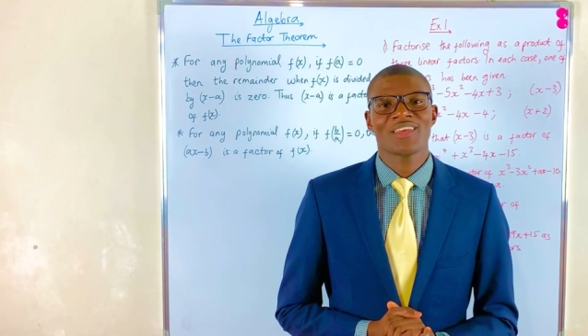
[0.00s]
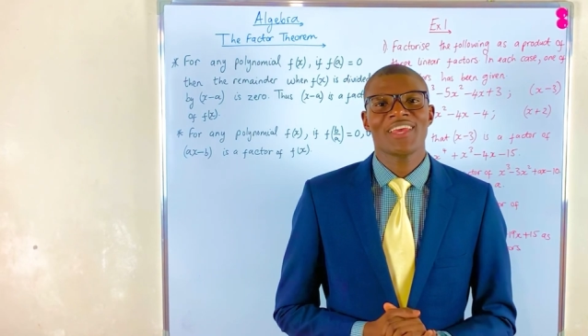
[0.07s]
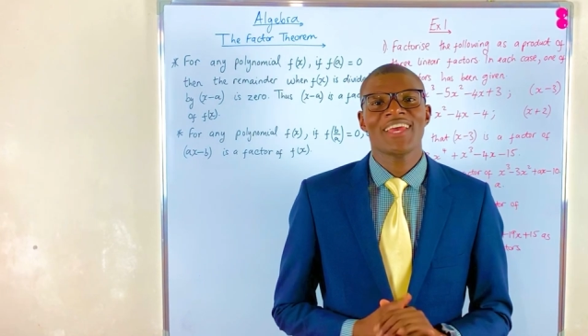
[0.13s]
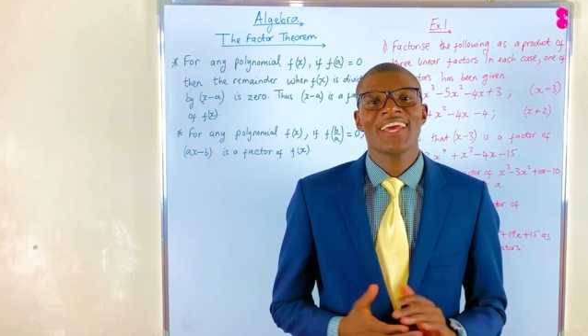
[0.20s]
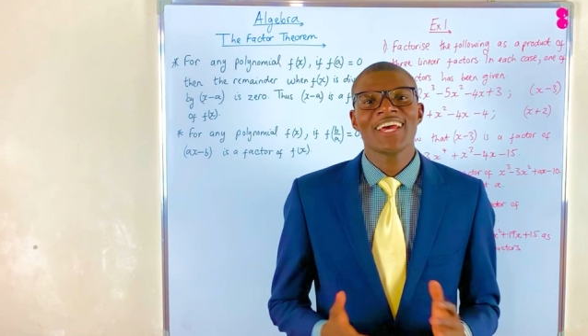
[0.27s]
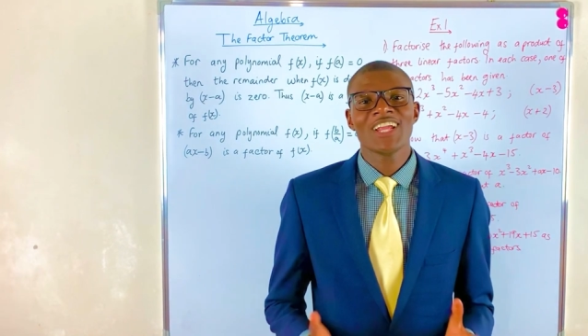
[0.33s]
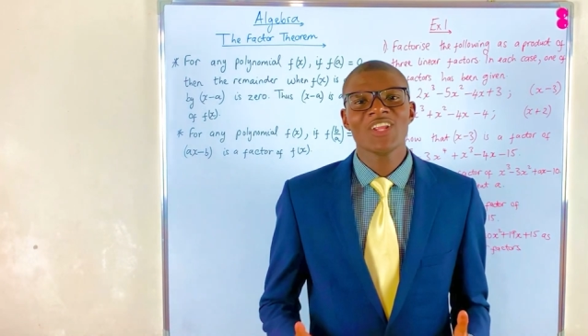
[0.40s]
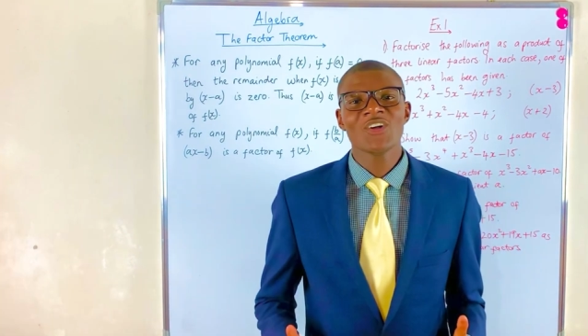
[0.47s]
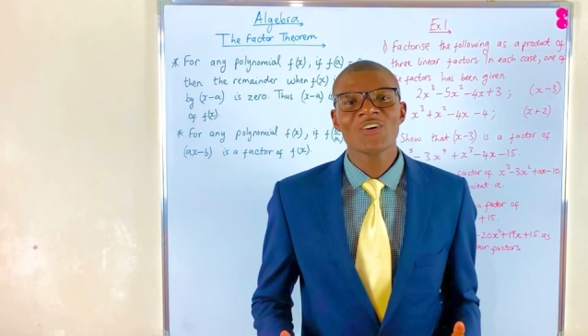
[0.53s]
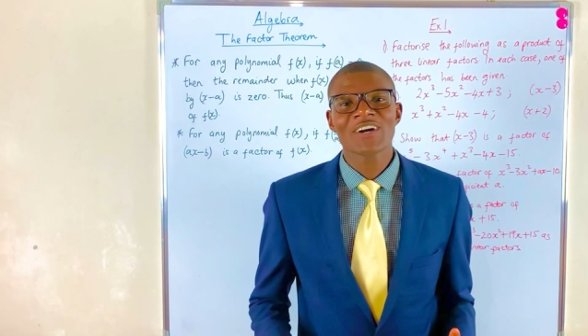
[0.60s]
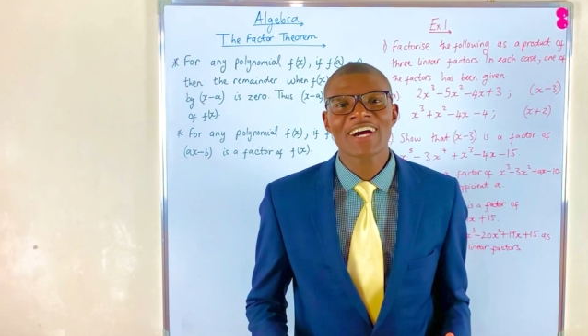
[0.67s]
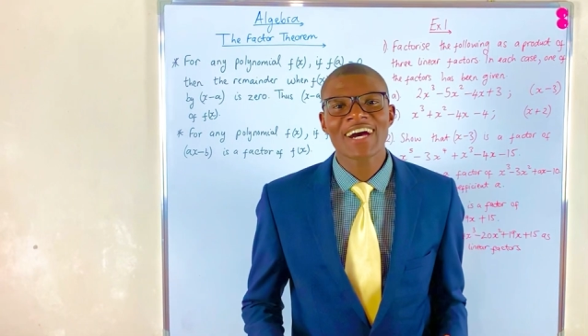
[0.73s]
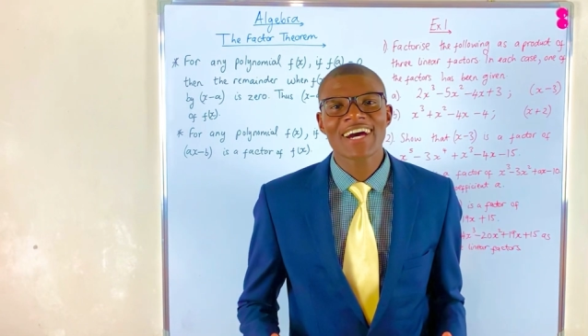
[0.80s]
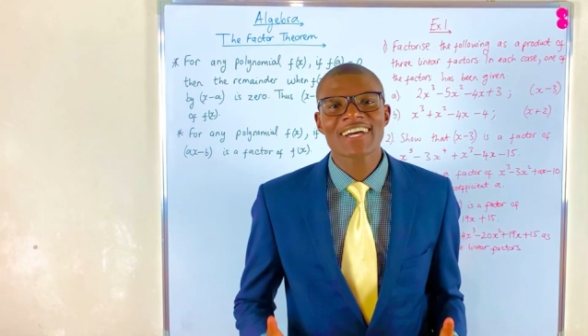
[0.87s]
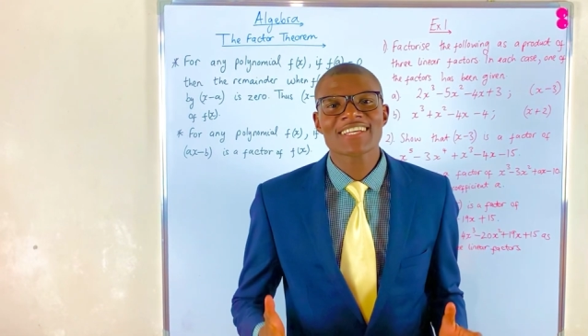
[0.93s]
Hello
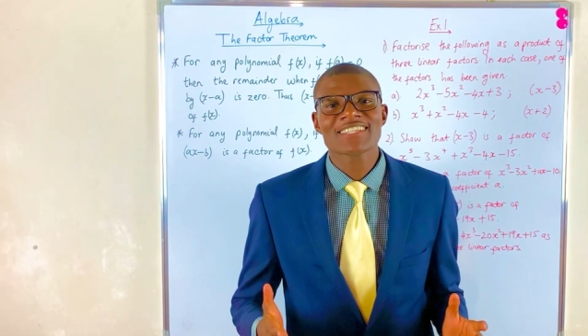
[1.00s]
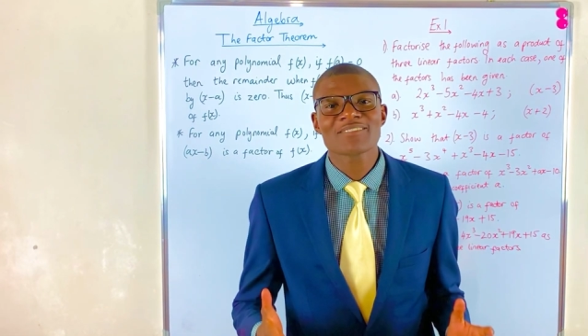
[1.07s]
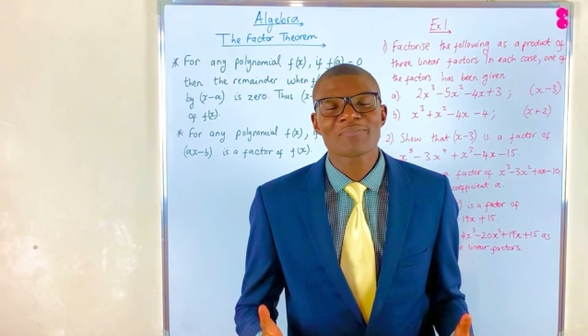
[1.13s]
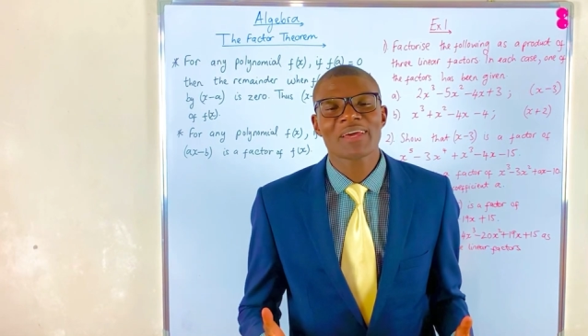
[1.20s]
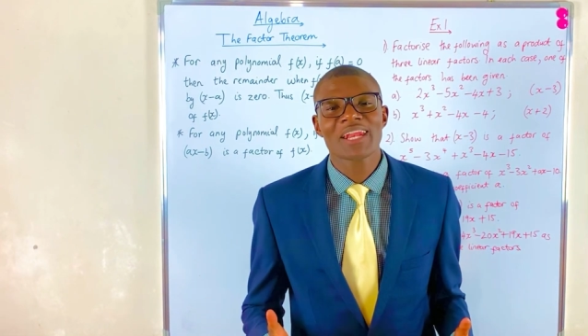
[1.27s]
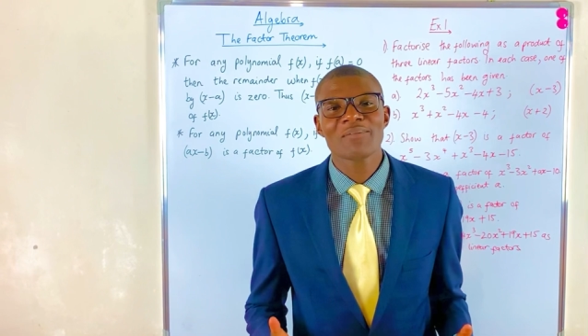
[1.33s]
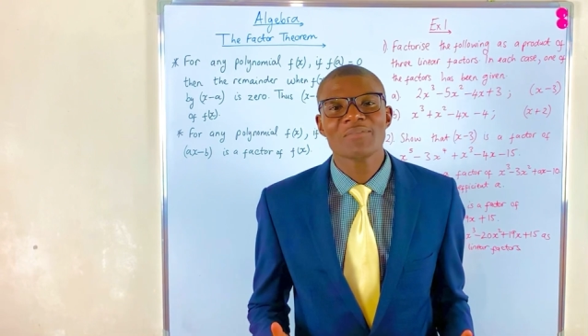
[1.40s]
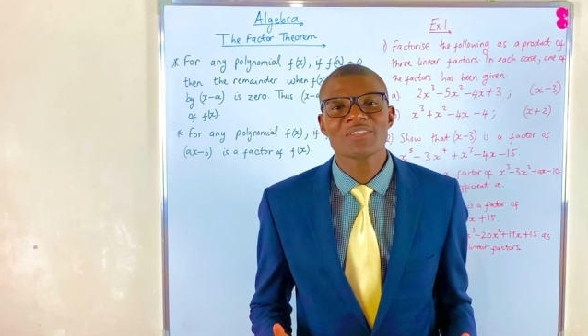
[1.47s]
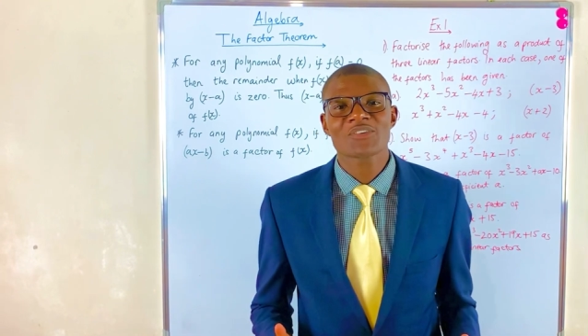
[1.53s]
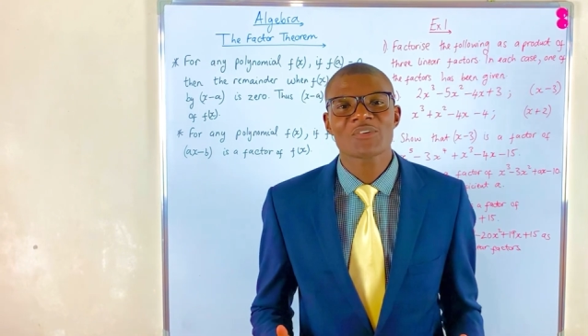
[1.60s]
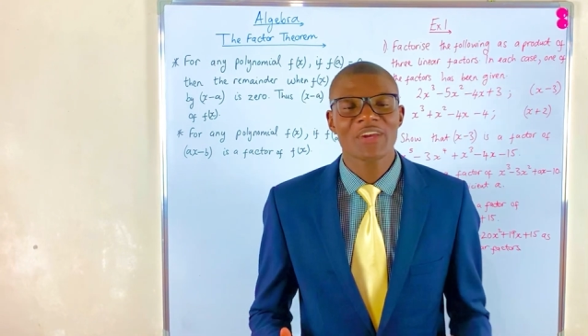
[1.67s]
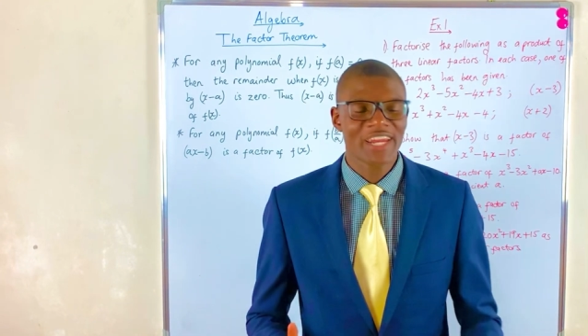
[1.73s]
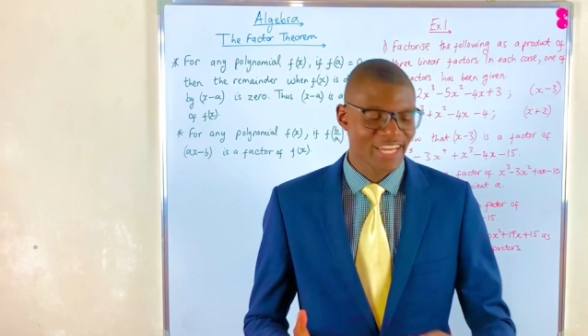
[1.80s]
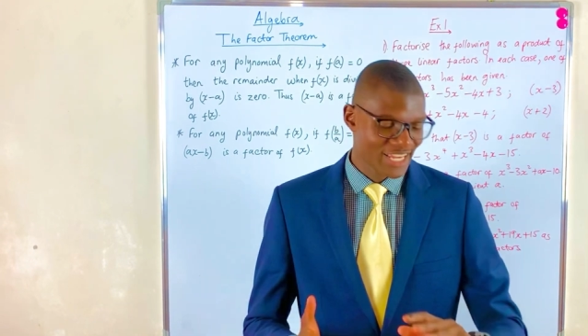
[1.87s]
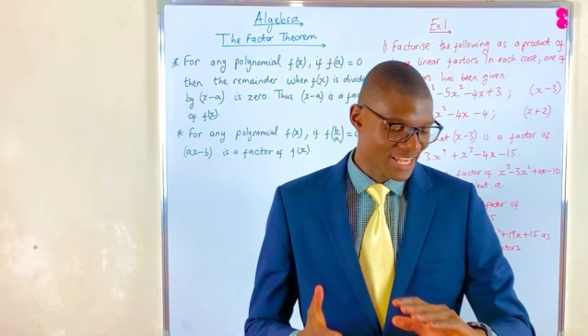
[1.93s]
guys, my name is Craig
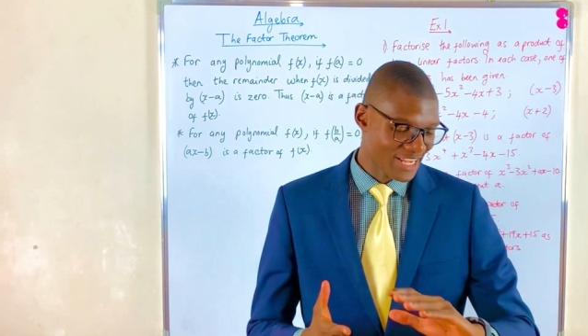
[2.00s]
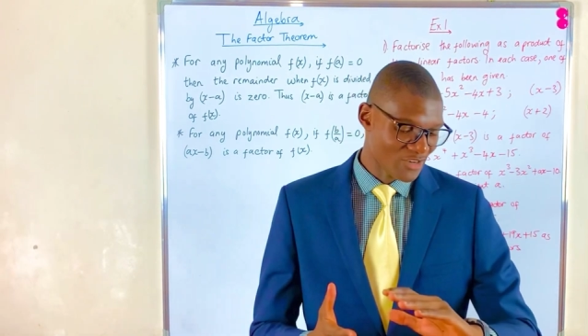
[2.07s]
and